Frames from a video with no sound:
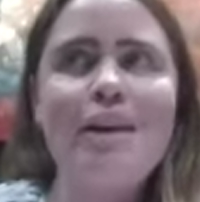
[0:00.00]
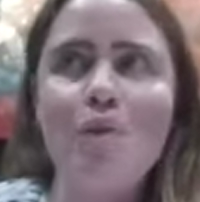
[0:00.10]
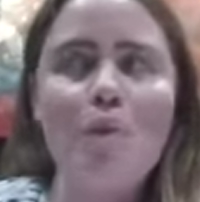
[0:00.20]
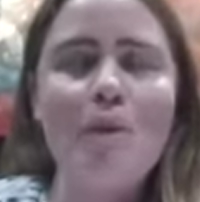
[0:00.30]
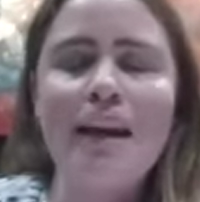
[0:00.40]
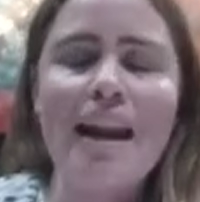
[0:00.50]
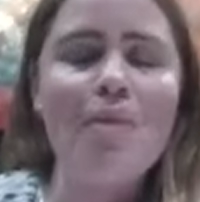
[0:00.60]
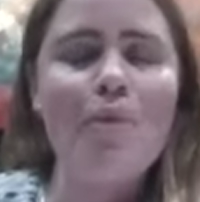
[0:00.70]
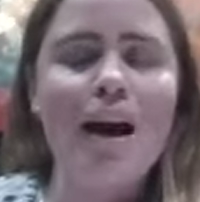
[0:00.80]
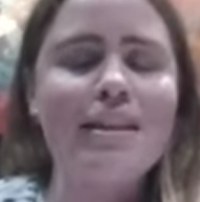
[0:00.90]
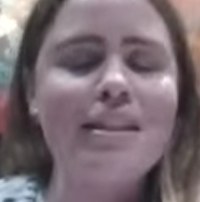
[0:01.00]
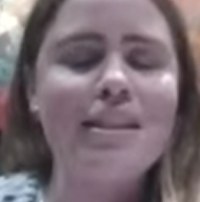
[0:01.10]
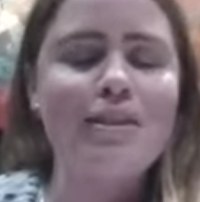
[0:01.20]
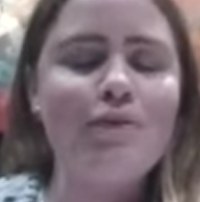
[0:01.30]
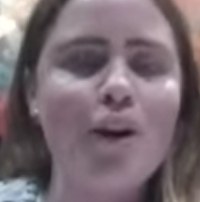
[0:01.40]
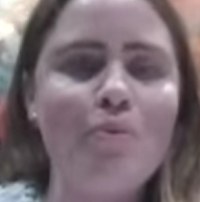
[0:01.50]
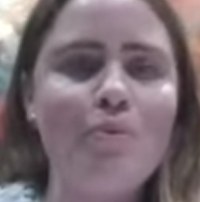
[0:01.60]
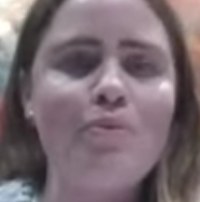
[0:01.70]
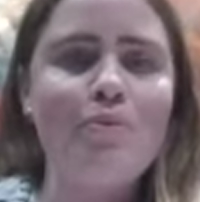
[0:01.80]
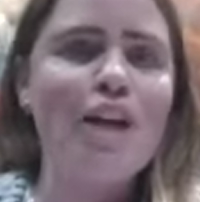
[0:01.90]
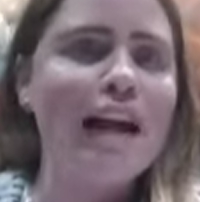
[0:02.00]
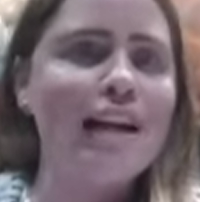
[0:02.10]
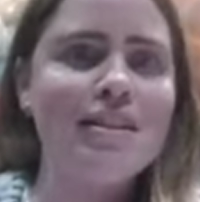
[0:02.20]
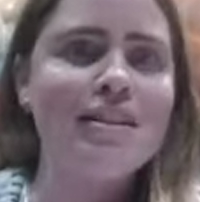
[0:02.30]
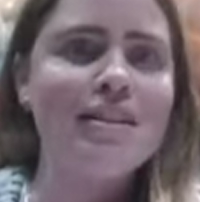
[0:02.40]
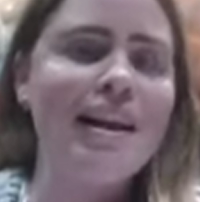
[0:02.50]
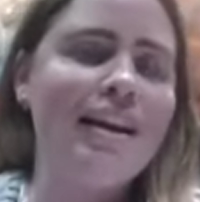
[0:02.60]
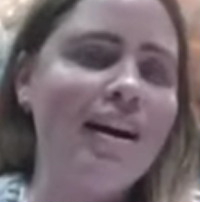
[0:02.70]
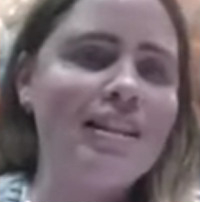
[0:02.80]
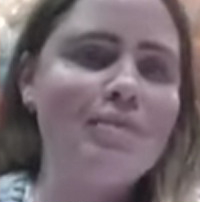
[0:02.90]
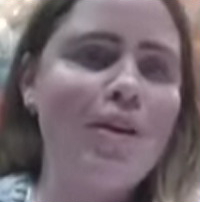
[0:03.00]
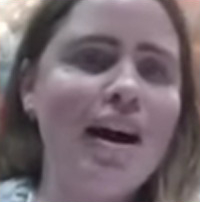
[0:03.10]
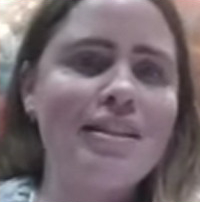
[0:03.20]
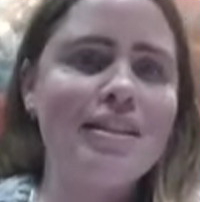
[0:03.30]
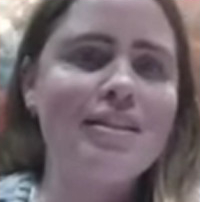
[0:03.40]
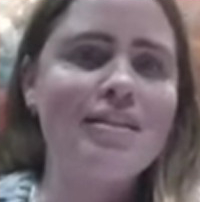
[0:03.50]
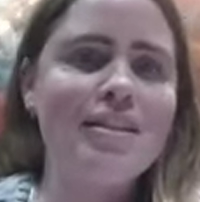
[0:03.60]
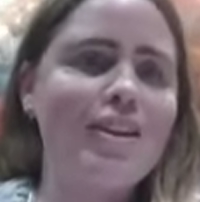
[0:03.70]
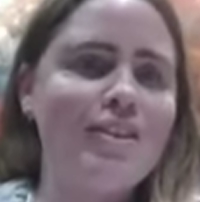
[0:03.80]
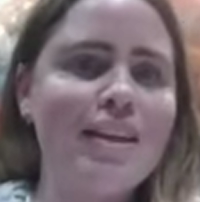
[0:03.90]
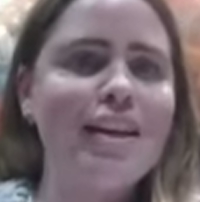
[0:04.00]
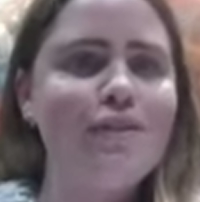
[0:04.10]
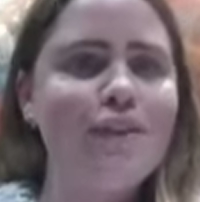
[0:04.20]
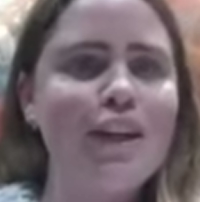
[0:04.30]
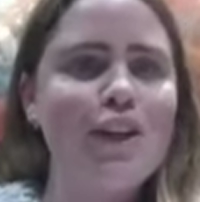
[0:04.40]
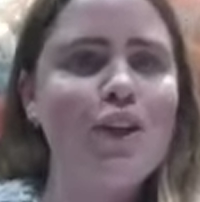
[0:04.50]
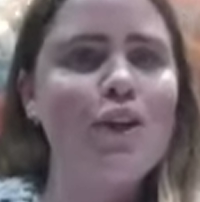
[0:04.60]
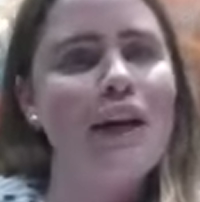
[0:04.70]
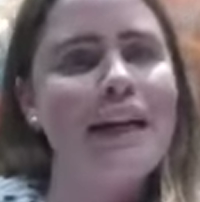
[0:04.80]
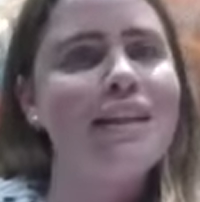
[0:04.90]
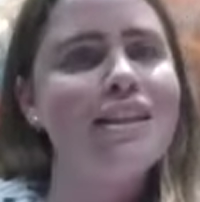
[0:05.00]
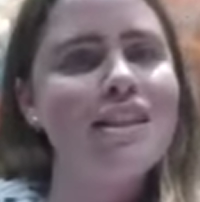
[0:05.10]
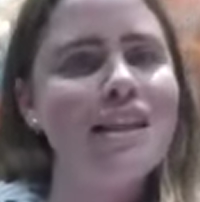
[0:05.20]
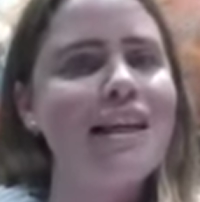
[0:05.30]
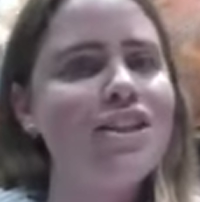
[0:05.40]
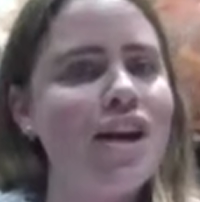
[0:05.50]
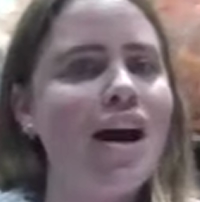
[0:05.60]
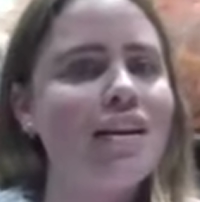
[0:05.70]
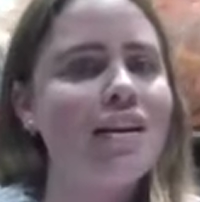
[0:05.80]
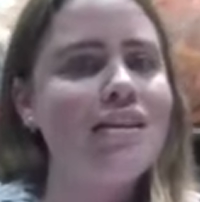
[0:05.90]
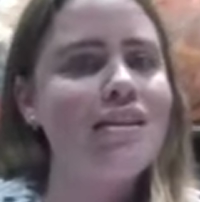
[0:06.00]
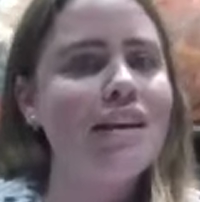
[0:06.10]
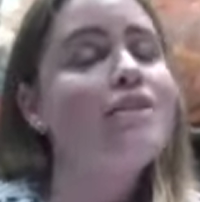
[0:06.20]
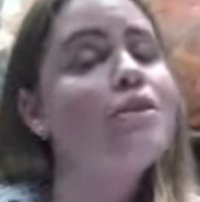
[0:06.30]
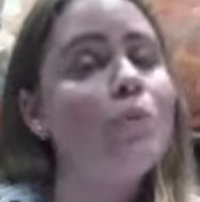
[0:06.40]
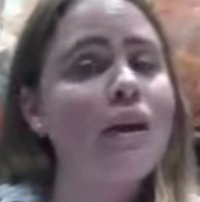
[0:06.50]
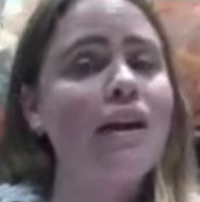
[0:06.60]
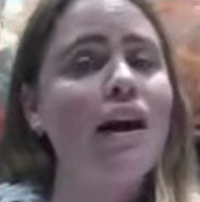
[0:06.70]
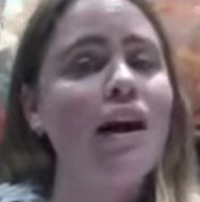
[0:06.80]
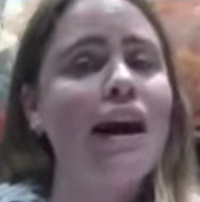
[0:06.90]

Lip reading: even when we get our prizes from Jackson's and at Art Supplies, it's like you said, it's very curated to each artist that is a winner,